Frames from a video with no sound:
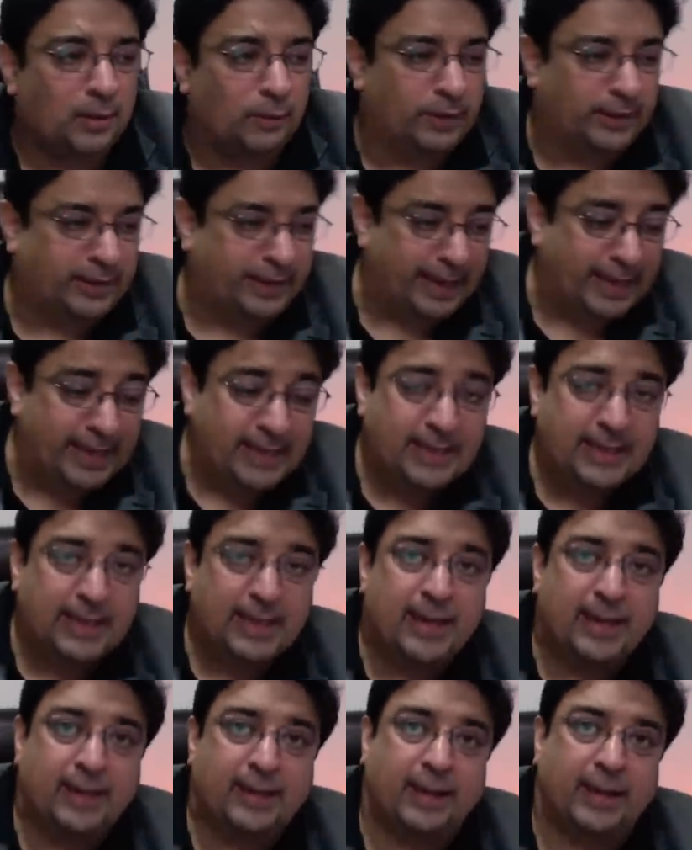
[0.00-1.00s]
With
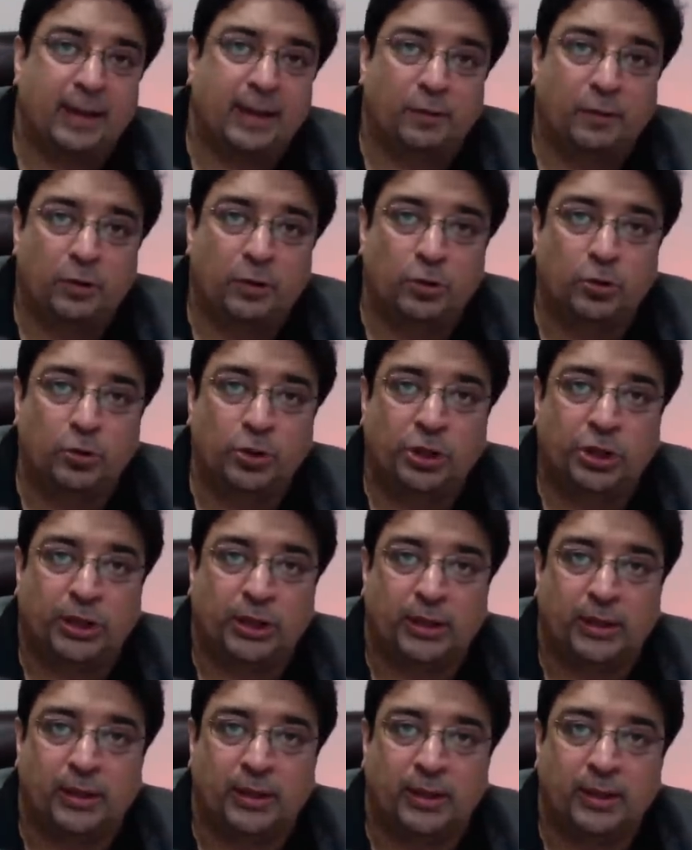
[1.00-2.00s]
internet
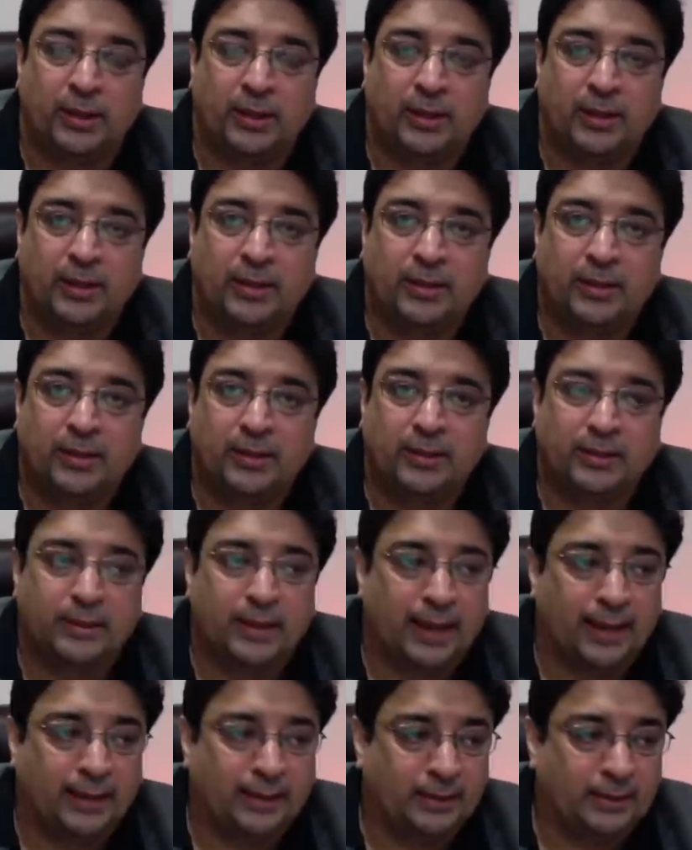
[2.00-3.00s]
evolution,
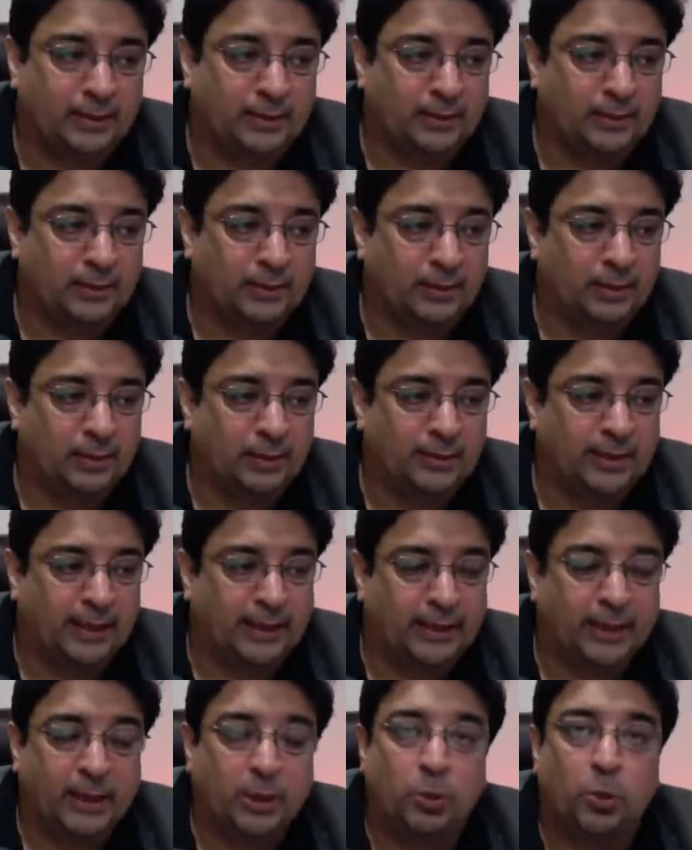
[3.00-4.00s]
that
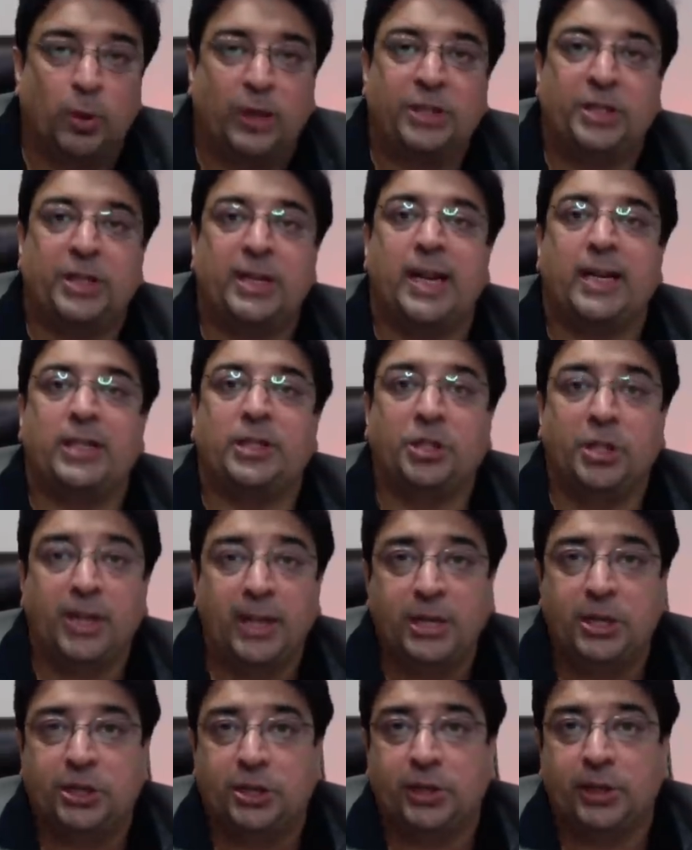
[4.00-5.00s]
equation has
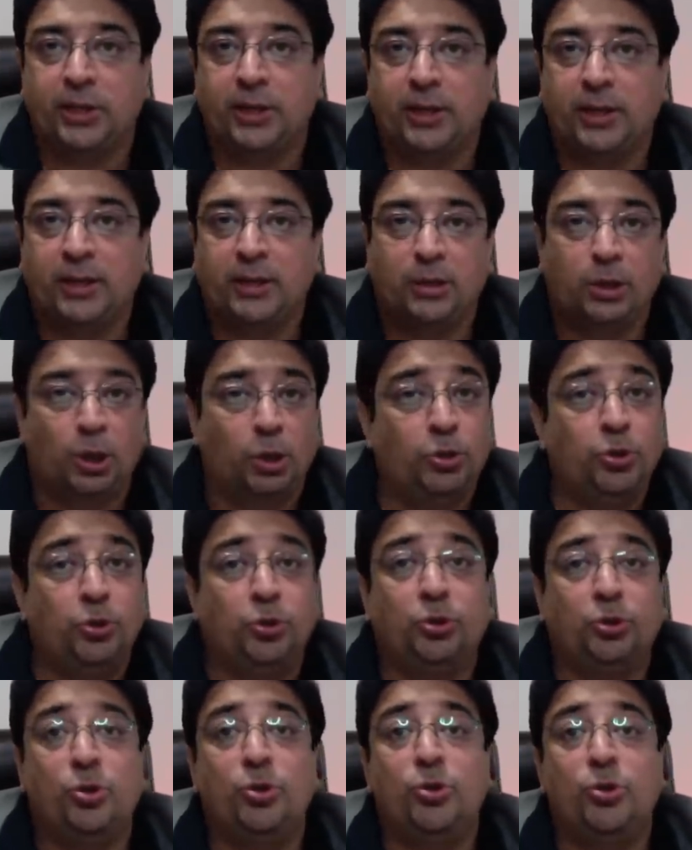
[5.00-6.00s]
changed. Now
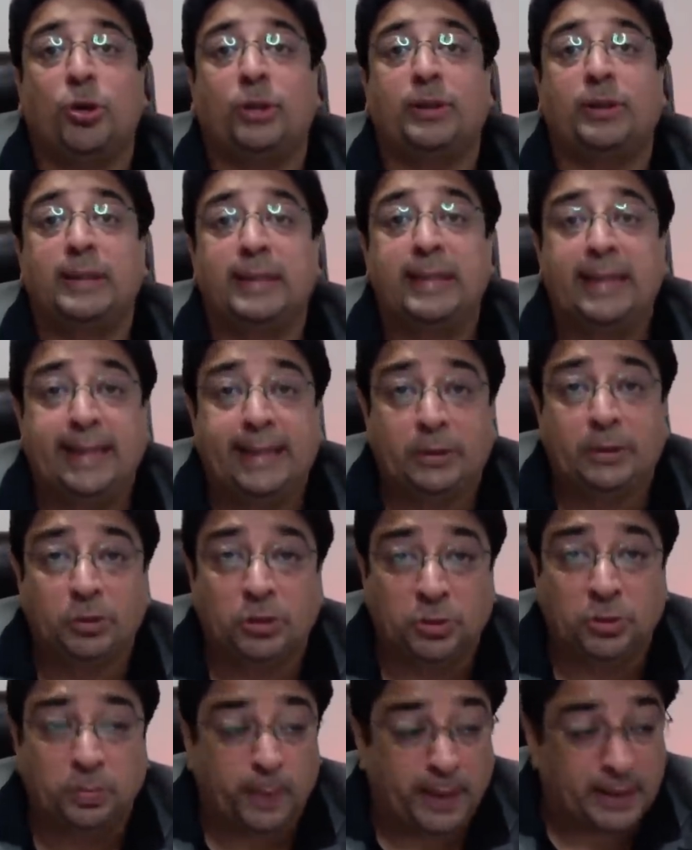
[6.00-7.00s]
you do not need
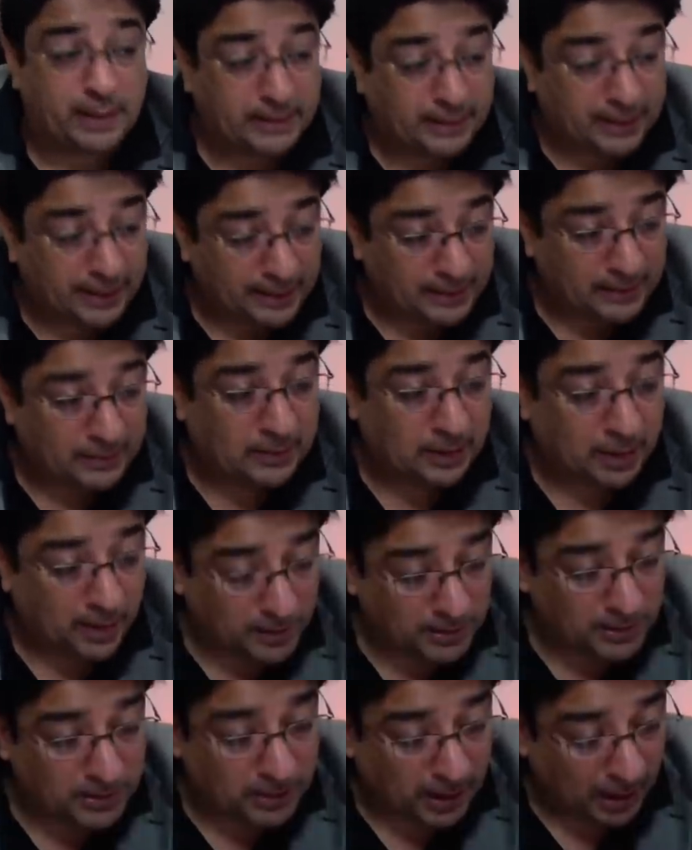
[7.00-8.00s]
to spend
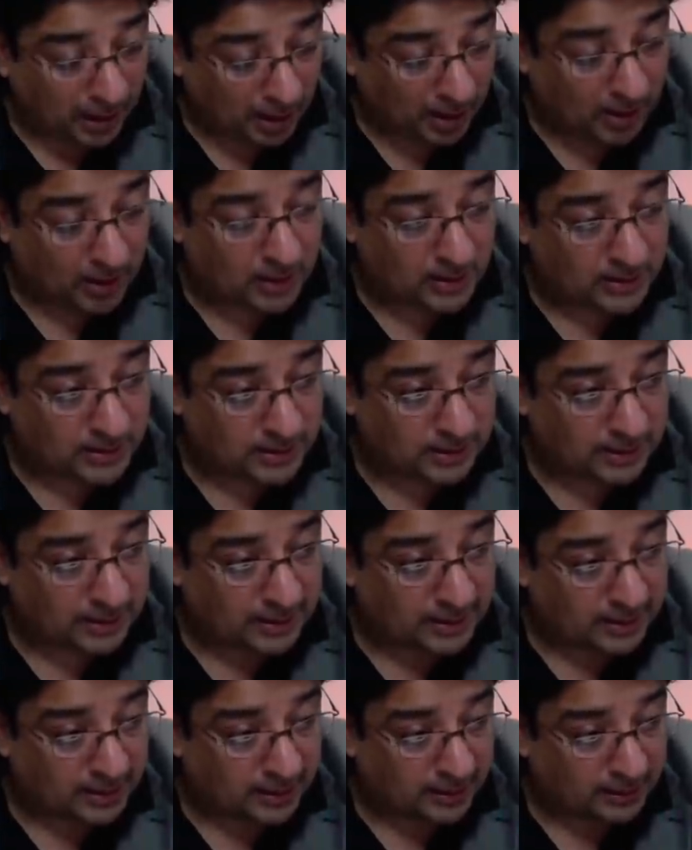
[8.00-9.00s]
10,000 hours
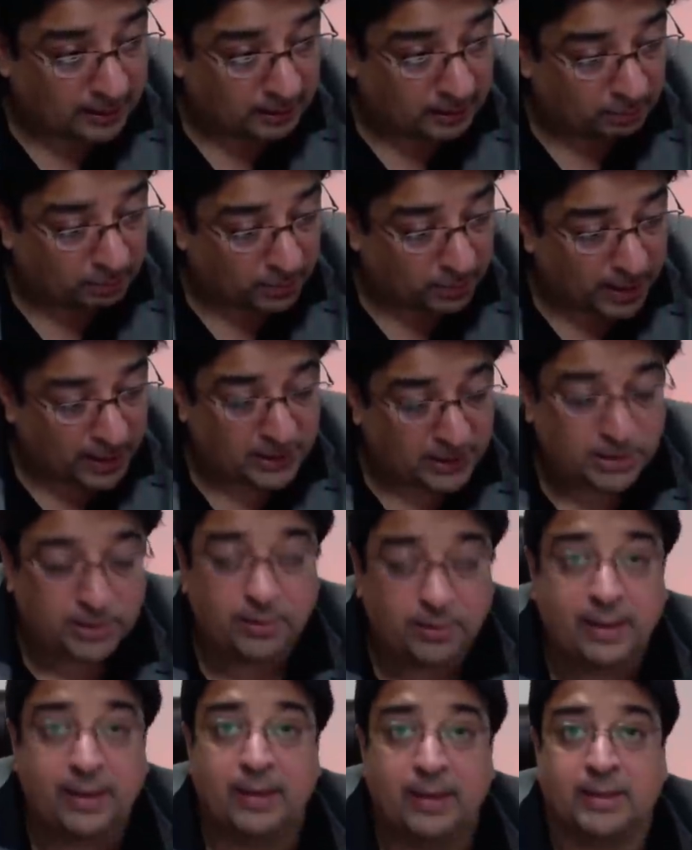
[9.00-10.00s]
in
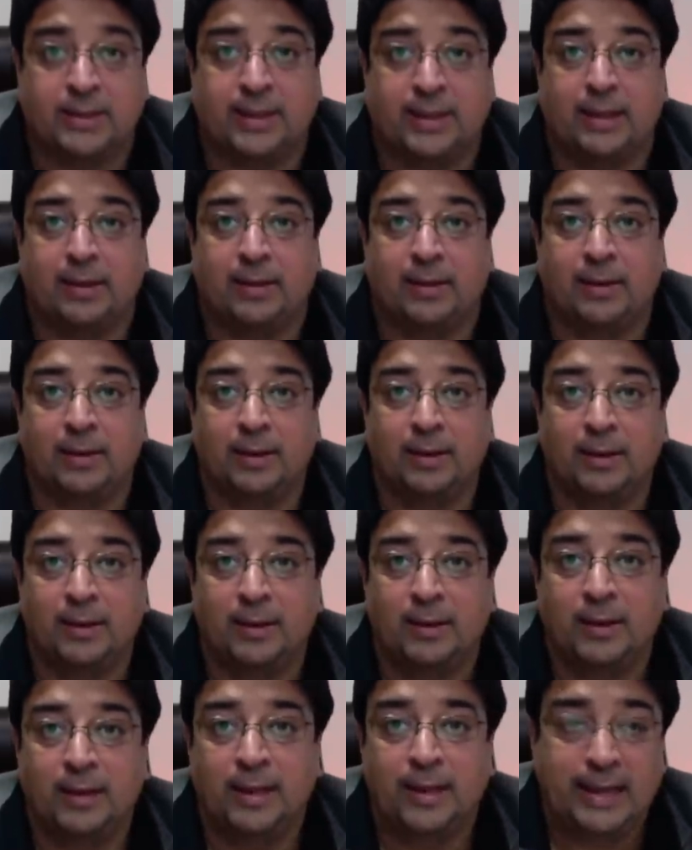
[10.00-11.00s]
mastering a skill.
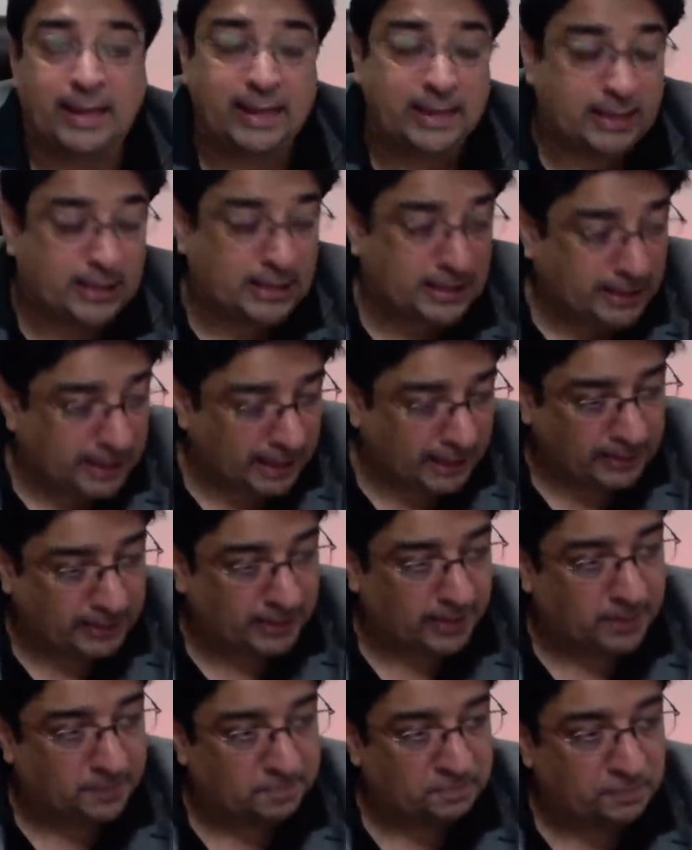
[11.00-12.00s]

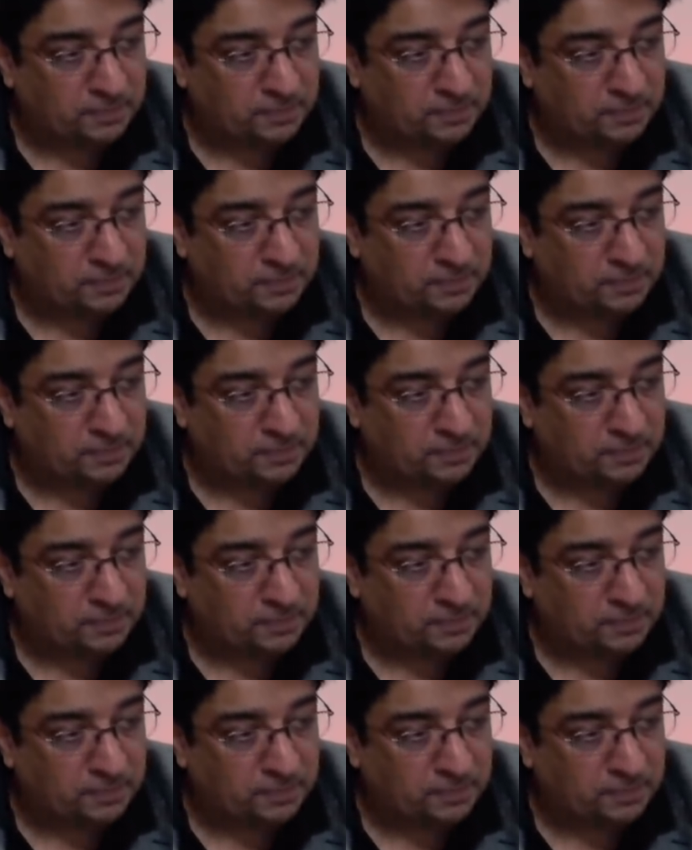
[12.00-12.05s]
Instead,